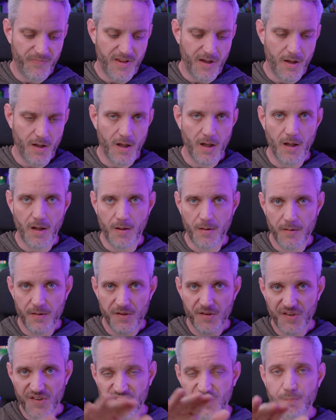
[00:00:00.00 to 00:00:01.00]
uh,
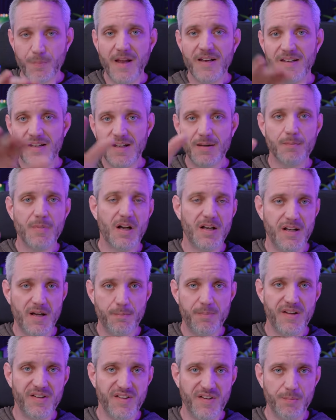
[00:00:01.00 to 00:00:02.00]
spending money on
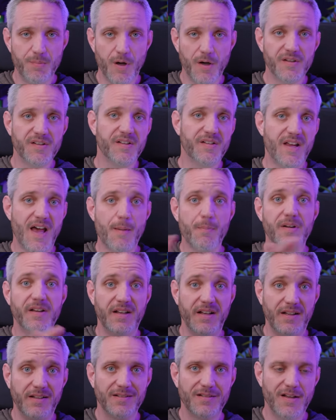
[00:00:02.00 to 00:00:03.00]
PC parts is
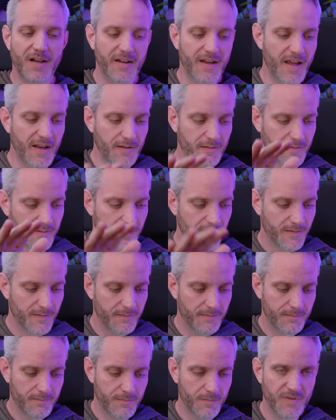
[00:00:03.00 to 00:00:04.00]
happening again.
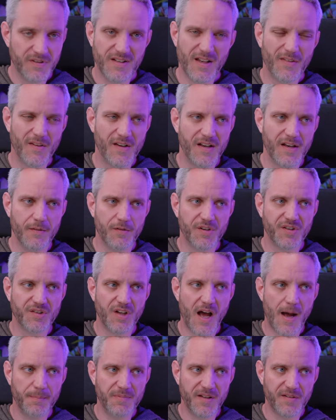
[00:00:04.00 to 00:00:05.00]
It's not that it ever
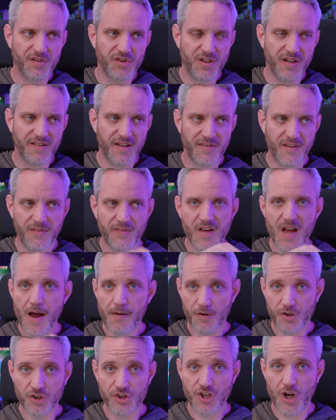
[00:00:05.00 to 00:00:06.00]
stopped, it's just I think the
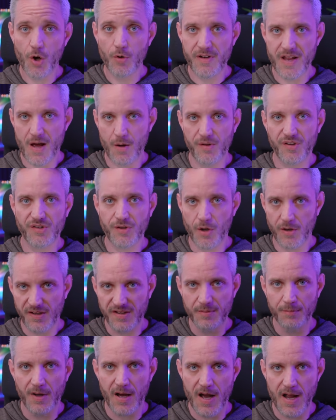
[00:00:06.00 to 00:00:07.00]
average Joe now is starting
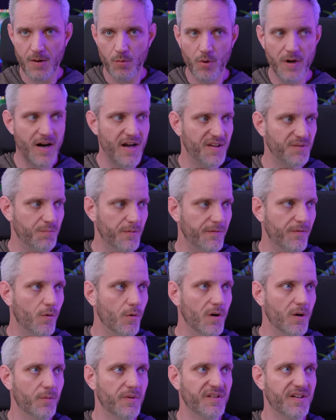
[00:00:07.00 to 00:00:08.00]
to buy, whereas
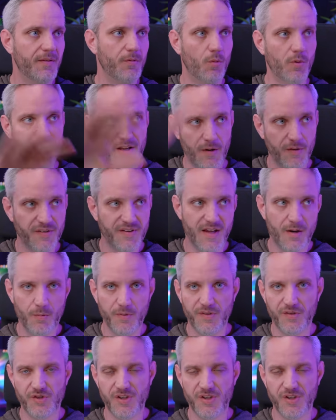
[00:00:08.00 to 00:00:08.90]
before it was everyone else that was